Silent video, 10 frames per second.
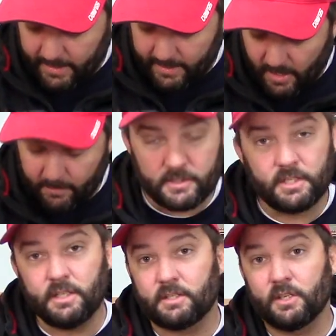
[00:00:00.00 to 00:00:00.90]
and I'm going to
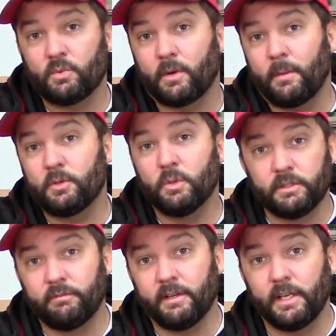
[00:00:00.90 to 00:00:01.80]
teach this when I'm
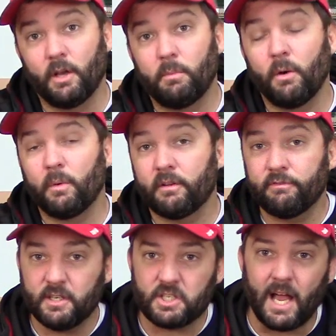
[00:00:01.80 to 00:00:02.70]
doing the video, but when a
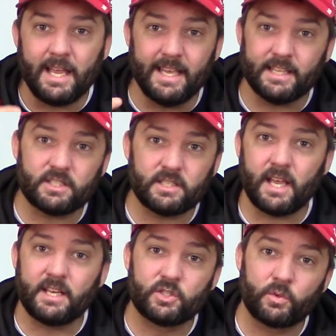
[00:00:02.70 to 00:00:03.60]
fish hits
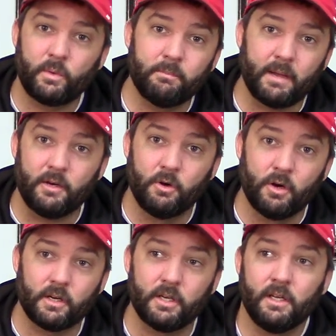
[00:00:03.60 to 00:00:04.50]
a swim bait
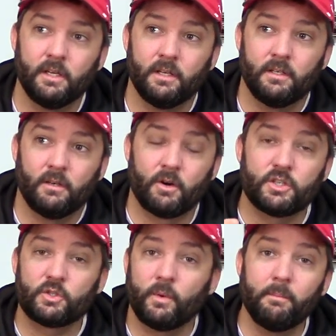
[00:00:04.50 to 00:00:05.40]
hook or
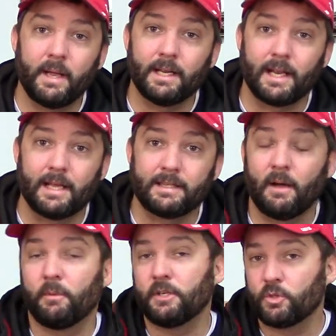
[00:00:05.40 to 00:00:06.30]
a swim bait like
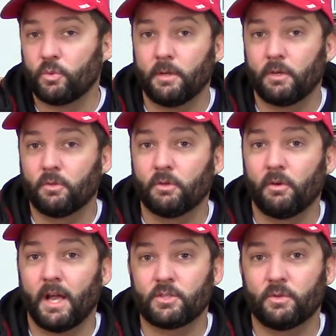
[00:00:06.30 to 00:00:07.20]
that, when you're swimming it through the
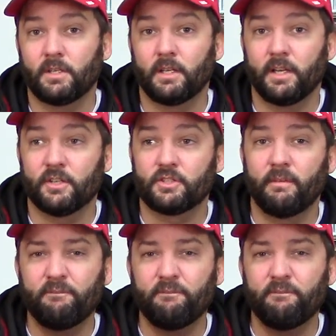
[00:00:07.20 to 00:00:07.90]
grass or anything else, the